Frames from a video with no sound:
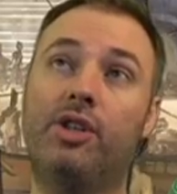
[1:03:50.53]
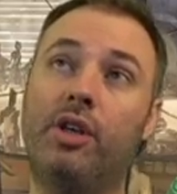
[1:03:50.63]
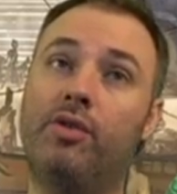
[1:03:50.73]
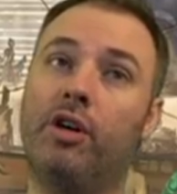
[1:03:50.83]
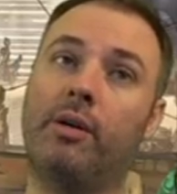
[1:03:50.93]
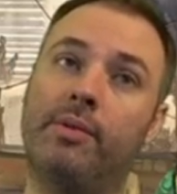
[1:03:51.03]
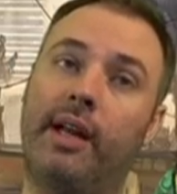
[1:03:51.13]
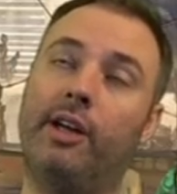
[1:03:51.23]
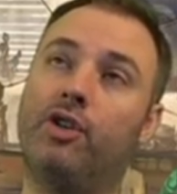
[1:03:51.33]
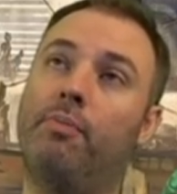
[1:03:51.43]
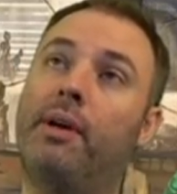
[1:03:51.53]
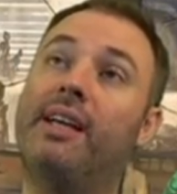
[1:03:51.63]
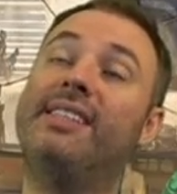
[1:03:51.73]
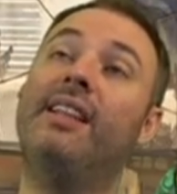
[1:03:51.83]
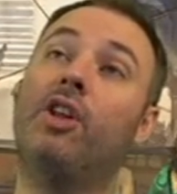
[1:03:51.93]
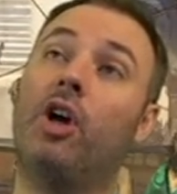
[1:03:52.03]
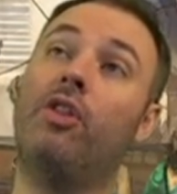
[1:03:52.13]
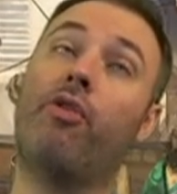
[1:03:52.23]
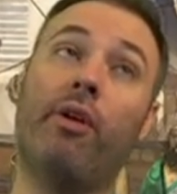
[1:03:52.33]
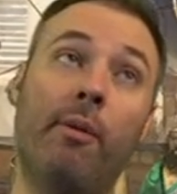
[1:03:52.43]
It's just so circumstantial because
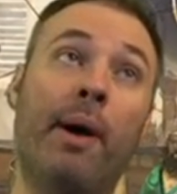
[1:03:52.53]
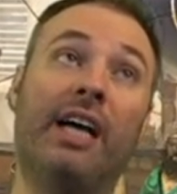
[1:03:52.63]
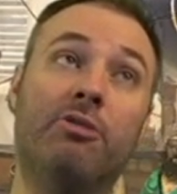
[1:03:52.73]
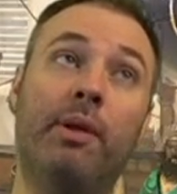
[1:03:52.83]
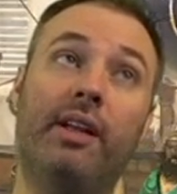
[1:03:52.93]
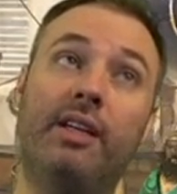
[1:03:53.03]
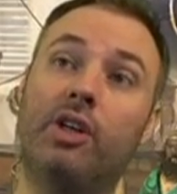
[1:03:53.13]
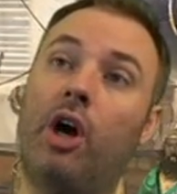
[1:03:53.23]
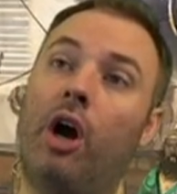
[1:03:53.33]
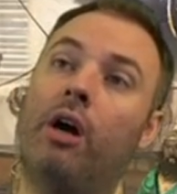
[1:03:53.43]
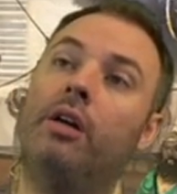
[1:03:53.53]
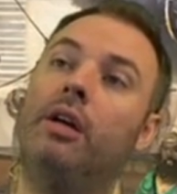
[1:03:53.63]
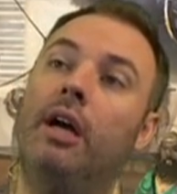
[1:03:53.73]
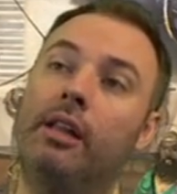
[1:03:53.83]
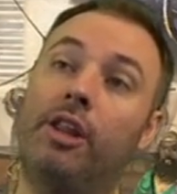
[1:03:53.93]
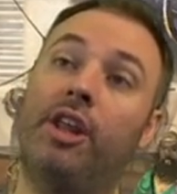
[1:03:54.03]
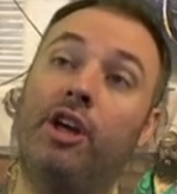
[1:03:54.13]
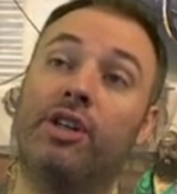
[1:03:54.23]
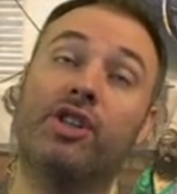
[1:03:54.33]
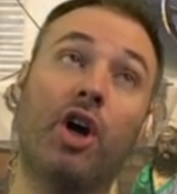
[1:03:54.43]
the Thrill of Possibility is a card, the
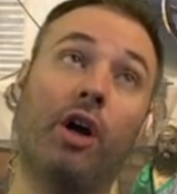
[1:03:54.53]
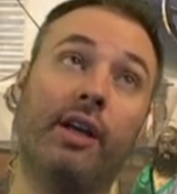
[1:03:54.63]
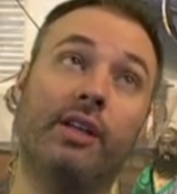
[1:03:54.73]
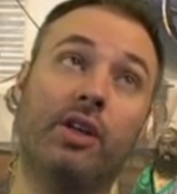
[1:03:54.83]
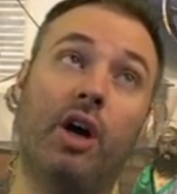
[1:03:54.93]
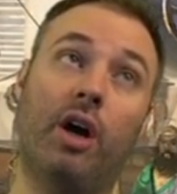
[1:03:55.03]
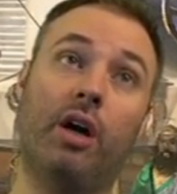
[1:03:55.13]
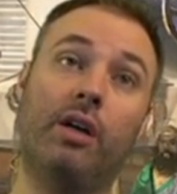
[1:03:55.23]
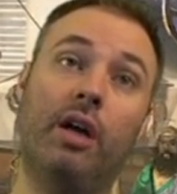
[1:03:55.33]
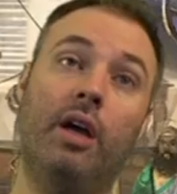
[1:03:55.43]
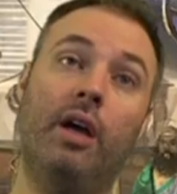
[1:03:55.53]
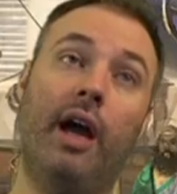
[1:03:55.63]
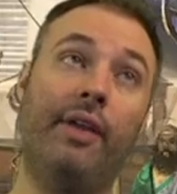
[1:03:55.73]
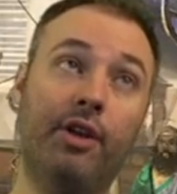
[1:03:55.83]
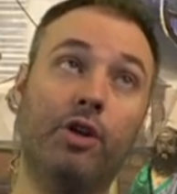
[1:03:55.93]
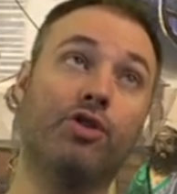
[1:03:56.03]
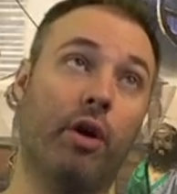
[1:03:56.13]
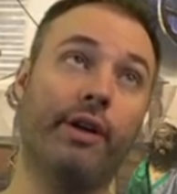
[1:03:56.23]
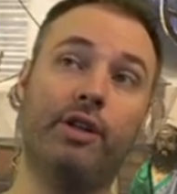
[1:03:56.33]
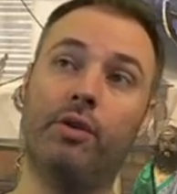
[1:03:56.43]
thing you're discarding is a card, and then
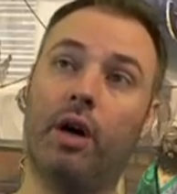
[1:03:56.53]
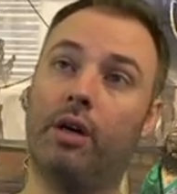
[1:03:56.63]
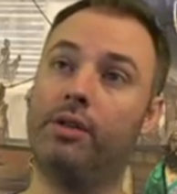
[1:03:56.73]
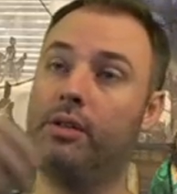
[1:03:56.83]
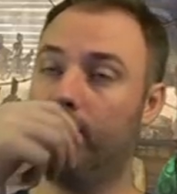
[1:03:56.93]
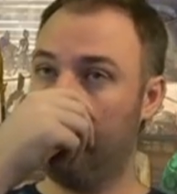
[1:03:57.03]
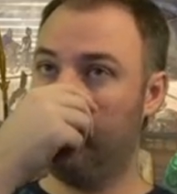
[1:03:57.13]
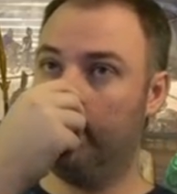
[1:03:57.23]
you're drawing two cards.